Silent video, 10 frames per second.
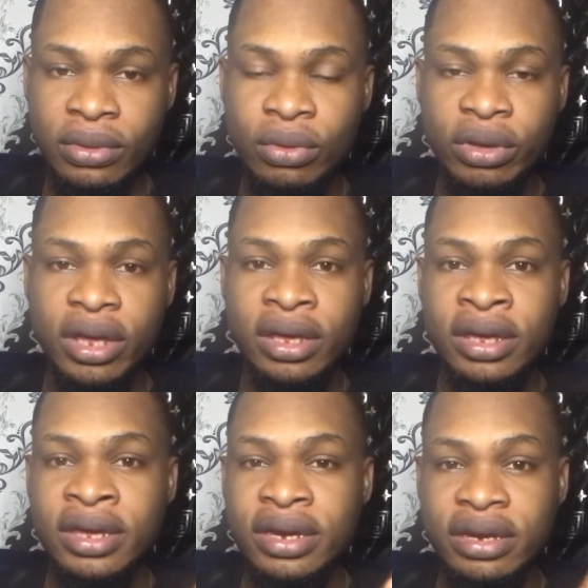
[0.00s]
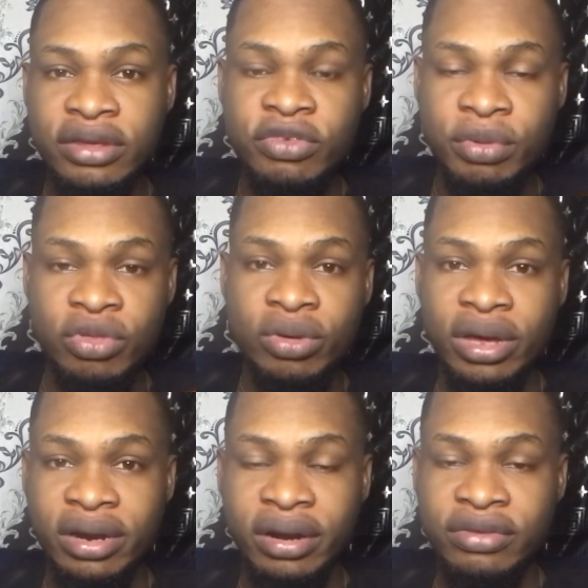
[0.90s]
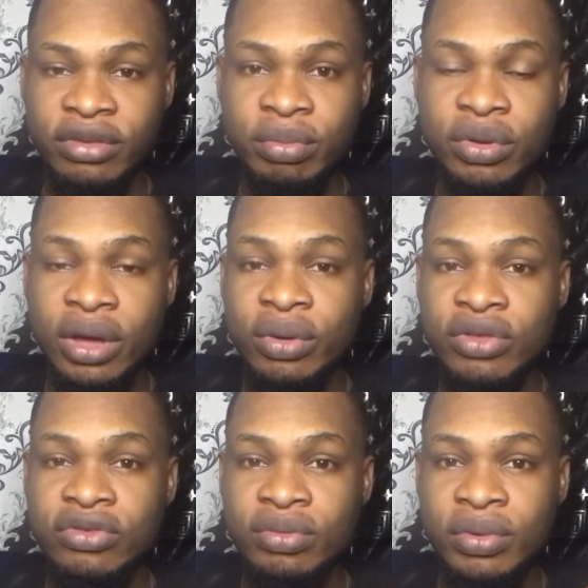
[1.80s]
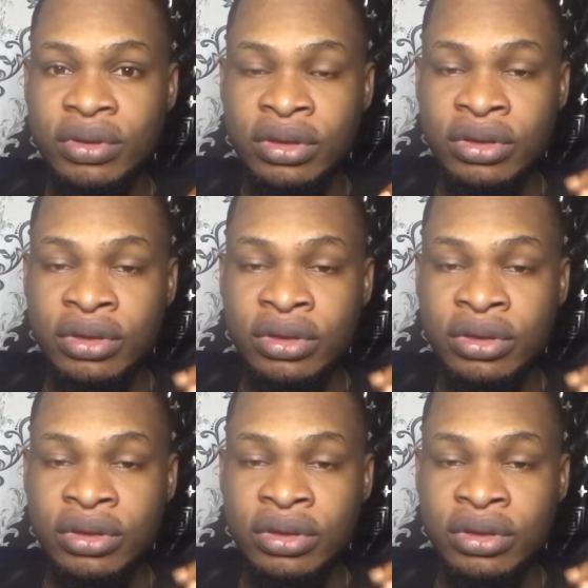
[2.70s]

okay this spiritual recipe you are going to be